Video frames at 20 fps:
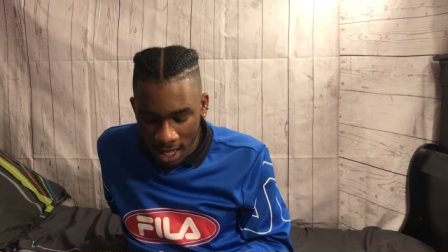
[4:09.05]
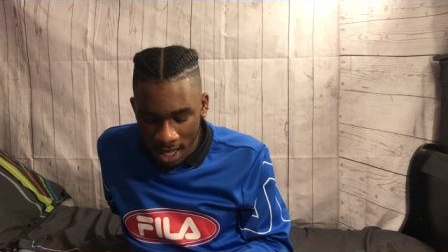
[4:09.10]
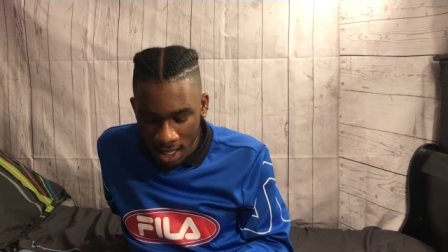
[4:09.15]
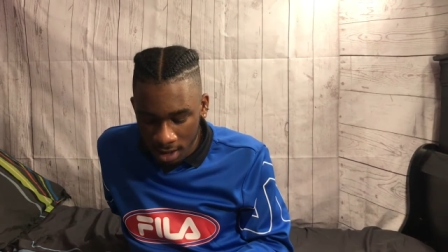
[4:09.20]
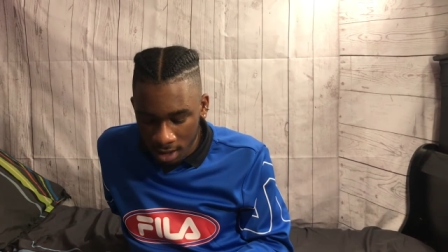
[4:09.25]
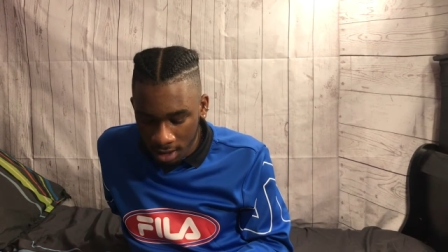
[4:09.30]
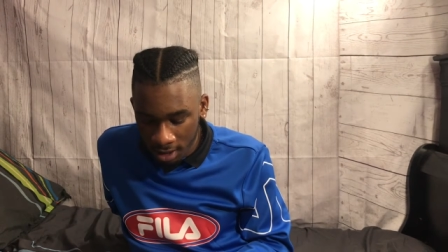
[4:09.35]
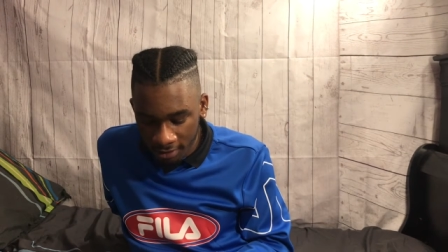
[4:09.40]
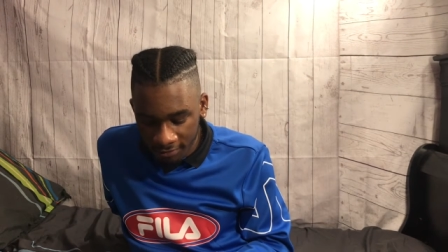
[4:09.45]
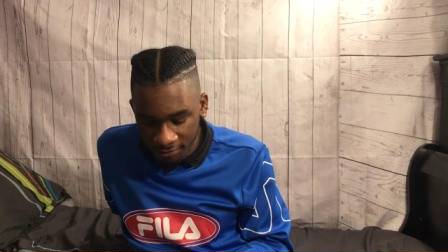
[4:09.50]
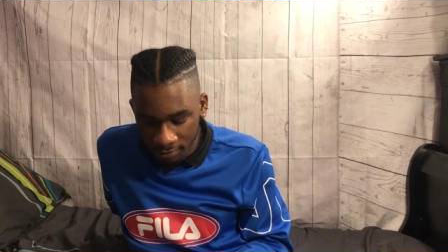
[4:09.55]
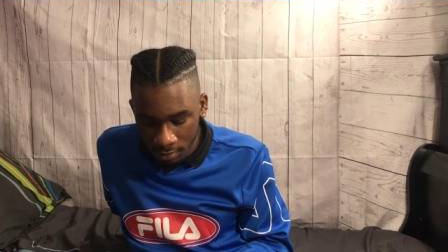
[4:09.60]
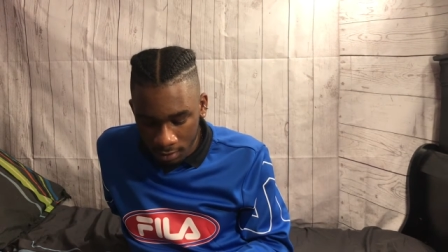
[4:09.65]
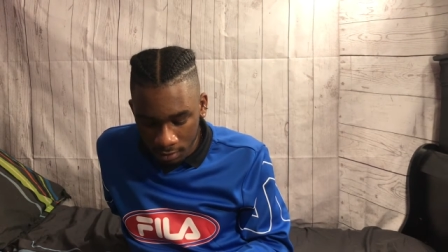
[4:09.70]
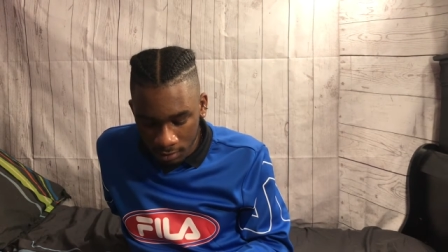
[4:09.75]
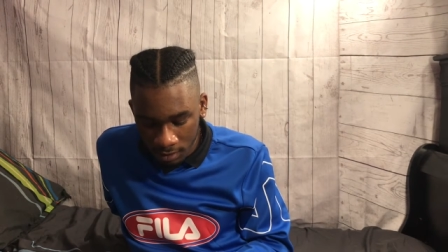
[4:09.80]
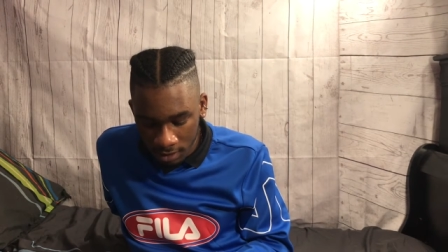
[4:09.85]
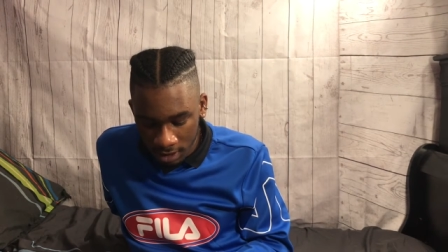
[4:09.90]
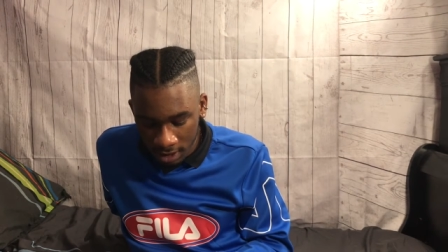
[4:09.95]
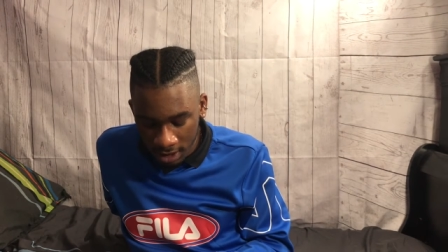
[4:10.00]
i love
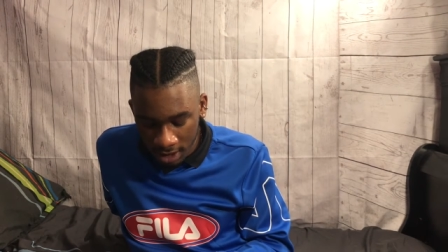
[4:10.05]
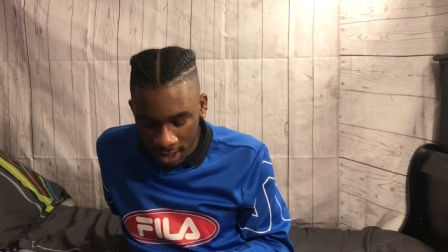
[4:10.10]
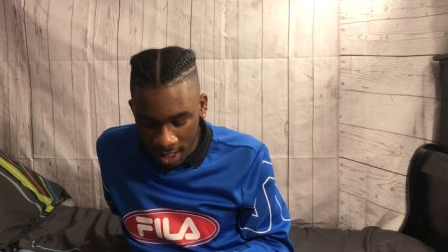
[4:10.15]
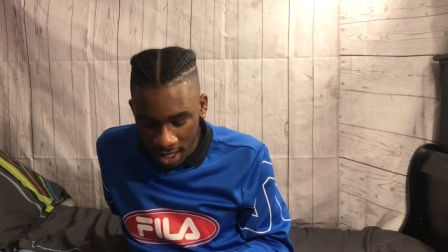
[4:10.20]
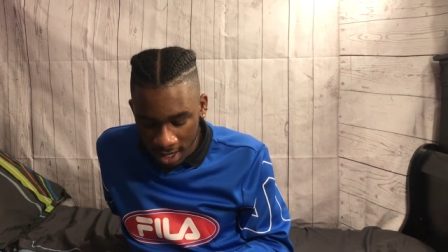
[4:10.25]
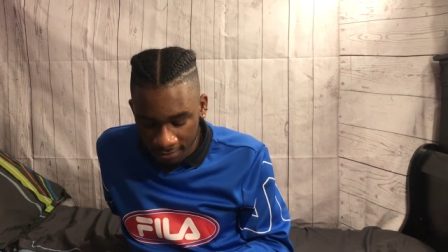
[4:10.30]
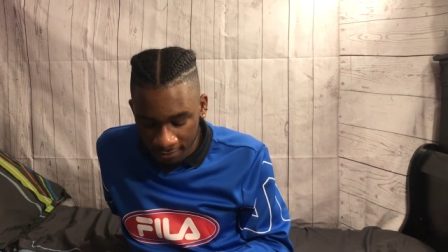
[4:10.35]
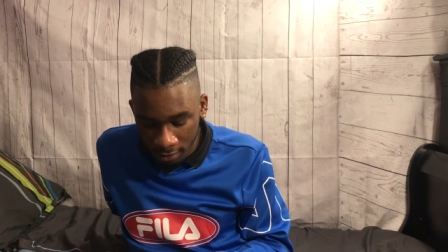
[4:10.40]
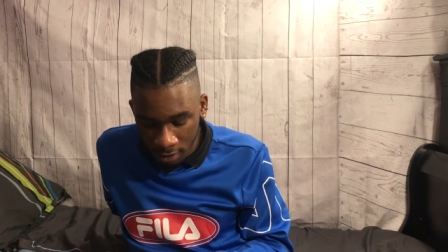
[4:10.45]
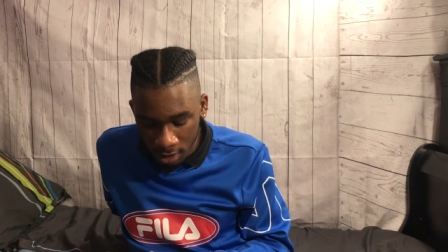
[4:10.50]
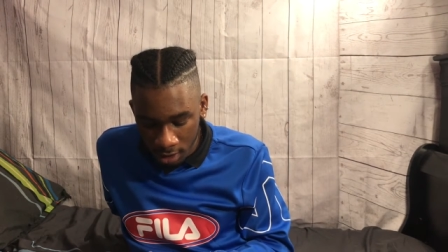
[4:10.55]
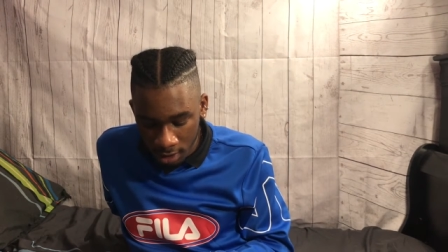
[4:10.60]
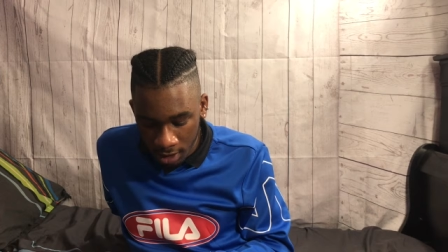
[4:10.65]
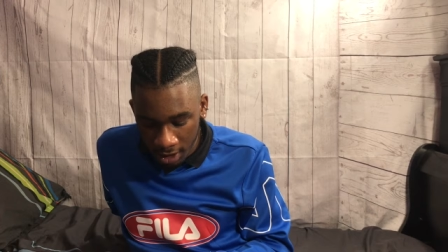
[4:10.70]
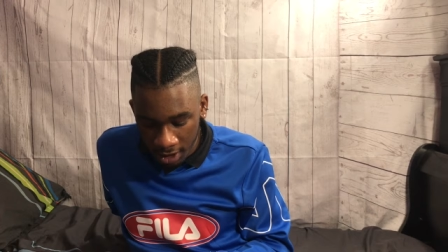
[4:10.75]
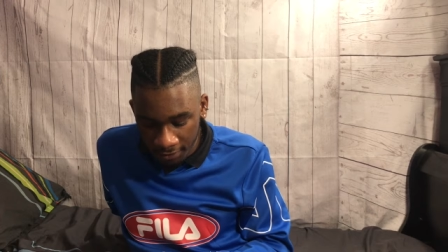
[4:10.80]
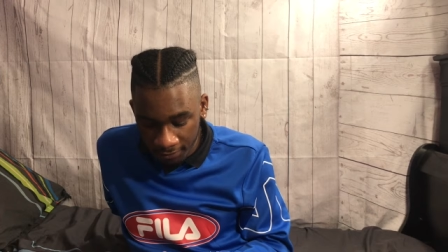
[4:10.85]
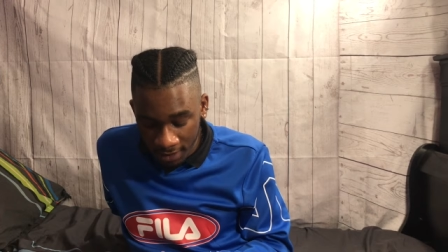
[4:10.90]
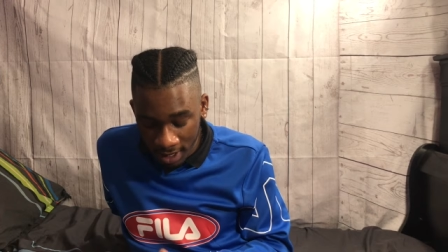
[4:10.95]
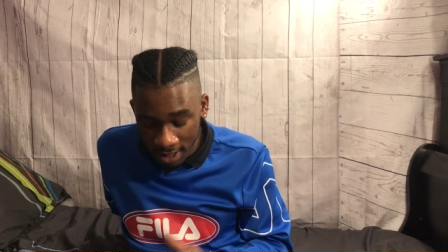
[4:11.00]
music and i have a good
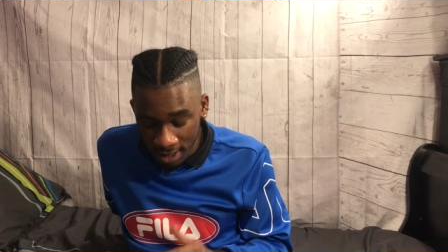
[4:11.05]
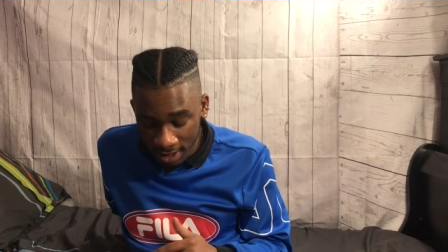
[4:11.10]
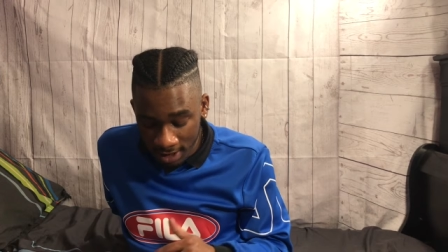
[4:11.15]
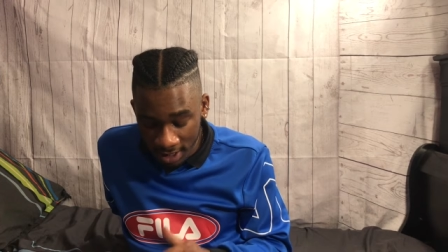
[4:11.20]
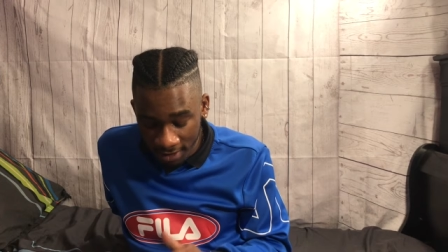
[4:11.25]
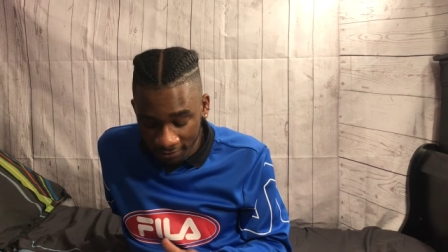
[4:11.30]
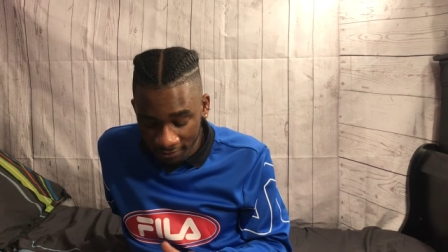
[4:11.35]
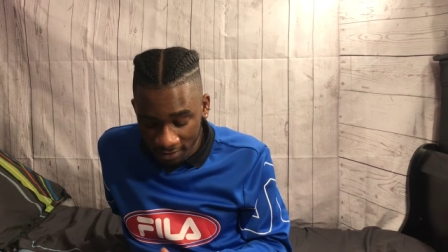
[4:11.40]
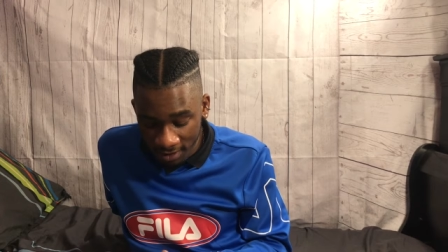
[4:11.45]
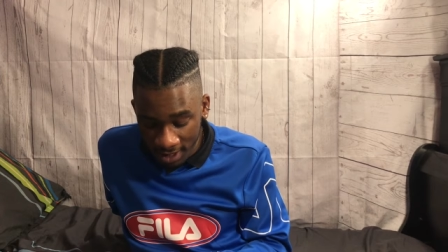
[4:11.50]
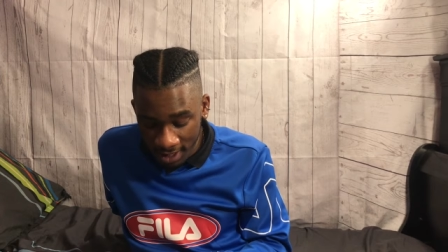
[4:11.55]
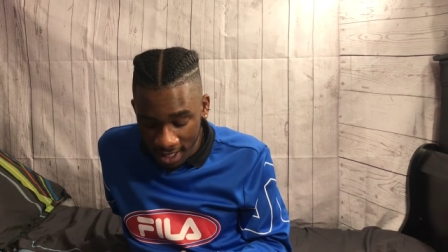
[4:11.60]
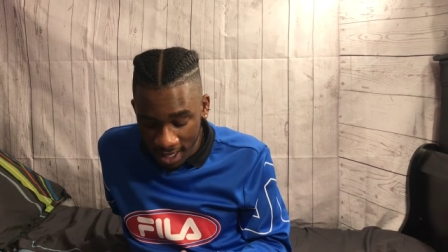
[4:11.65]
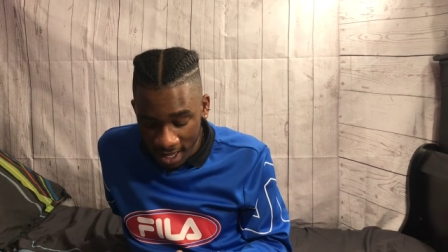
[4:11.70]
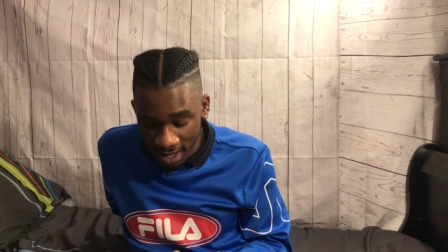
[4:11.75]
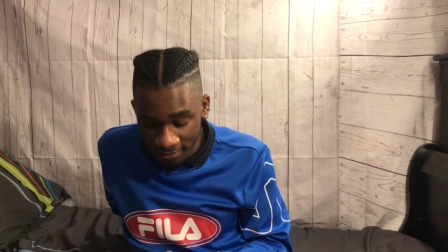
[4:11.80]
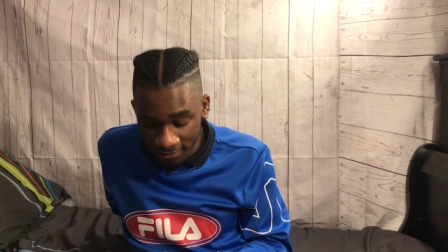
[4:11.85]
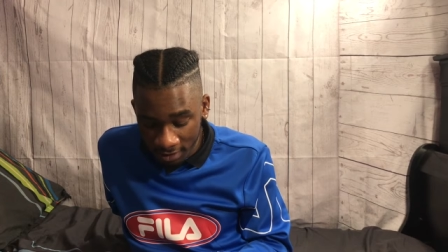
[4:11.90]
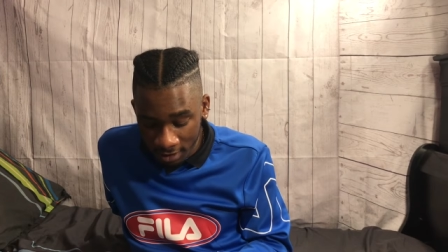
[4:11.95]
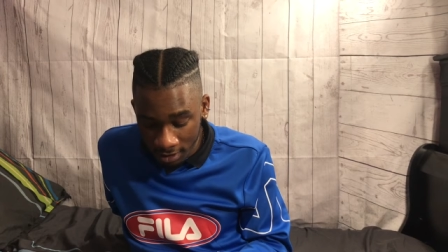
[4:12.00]
ear at least i feel like i
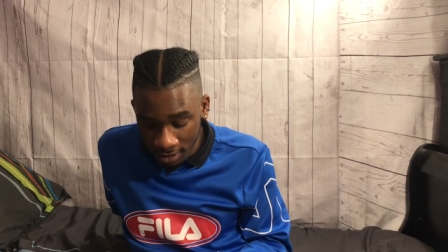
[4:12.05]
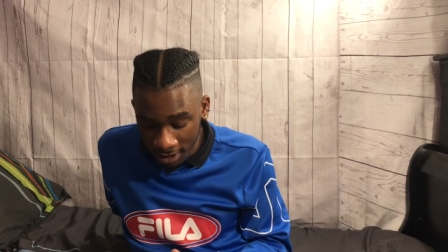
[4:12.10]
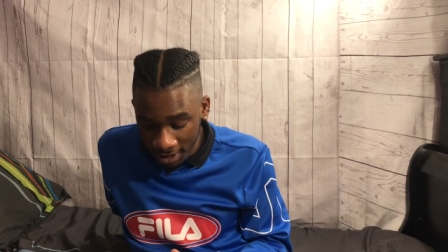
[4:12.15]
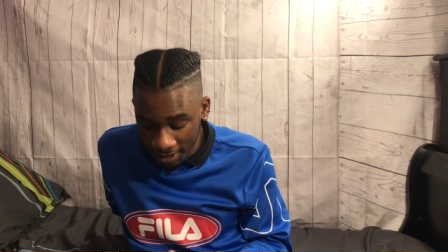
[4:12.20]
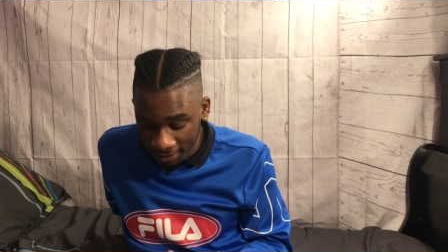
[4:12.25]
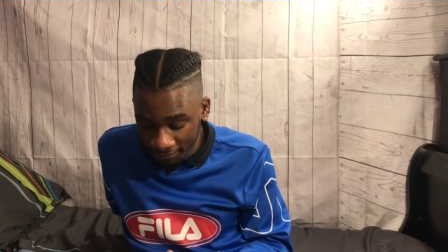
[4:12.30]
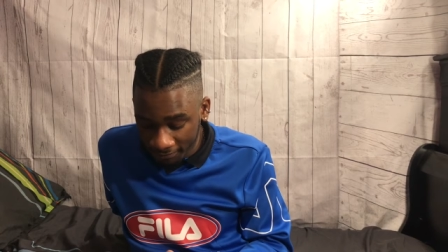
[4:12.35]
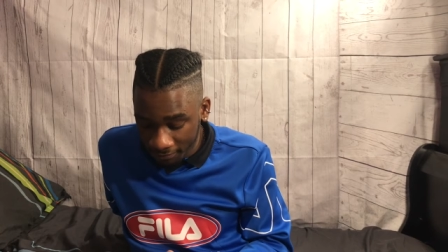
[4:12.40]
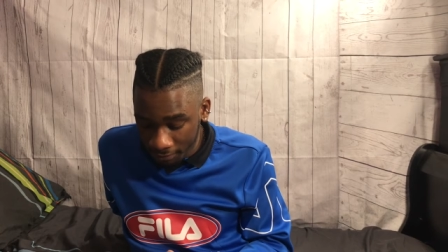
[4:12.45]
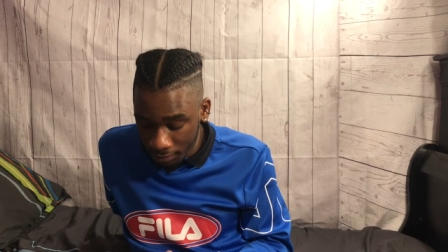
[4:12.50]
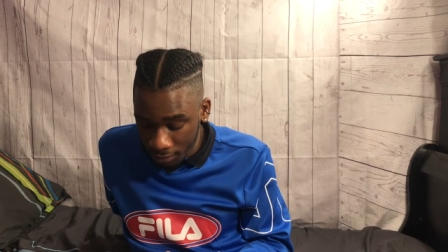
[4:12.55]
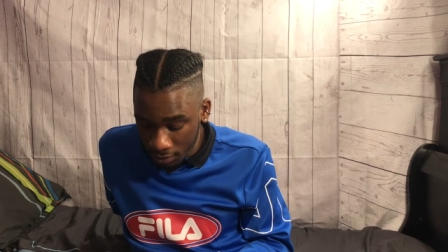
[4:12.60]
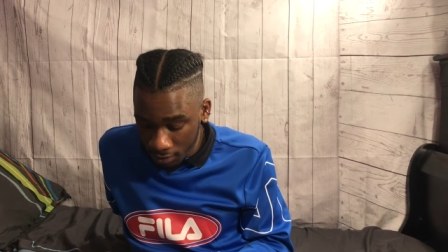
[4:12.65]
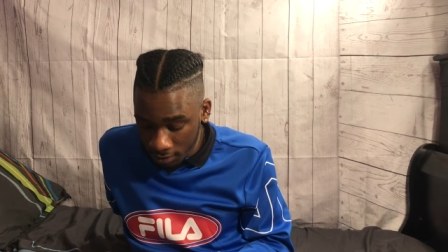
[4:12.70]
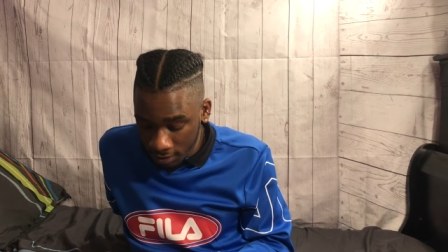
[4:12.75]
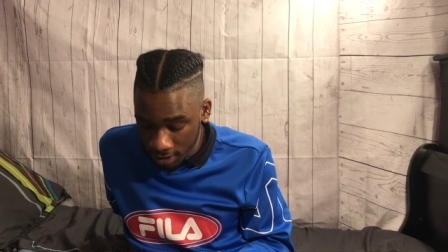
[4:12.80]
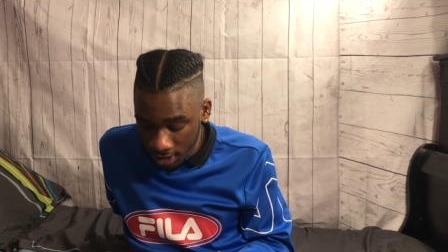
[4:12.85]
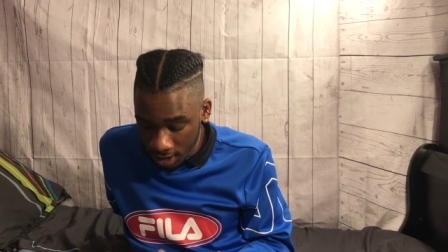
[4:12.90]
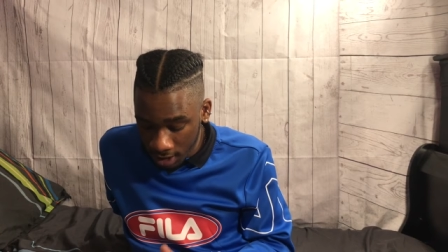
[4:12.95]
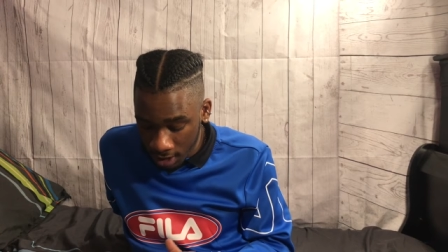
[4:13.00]
have a good ear for
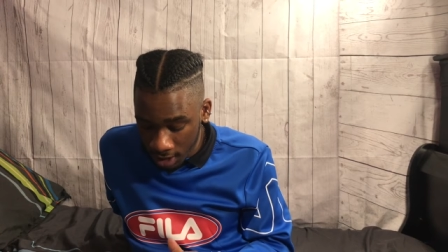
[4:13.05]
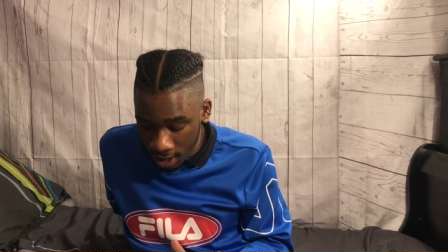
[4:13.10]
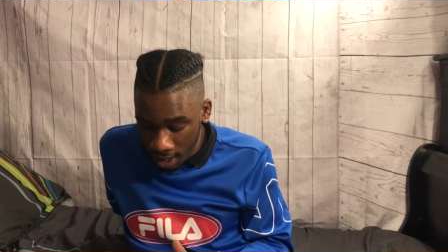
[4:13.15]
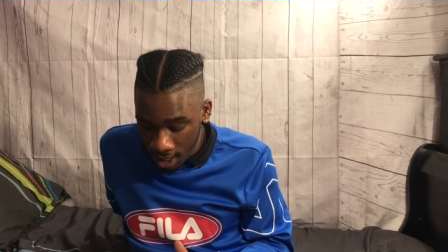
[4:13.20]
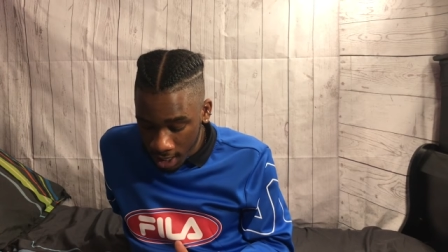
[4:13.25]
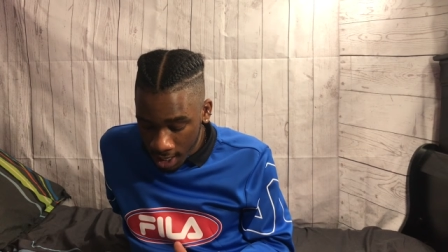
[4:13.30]
music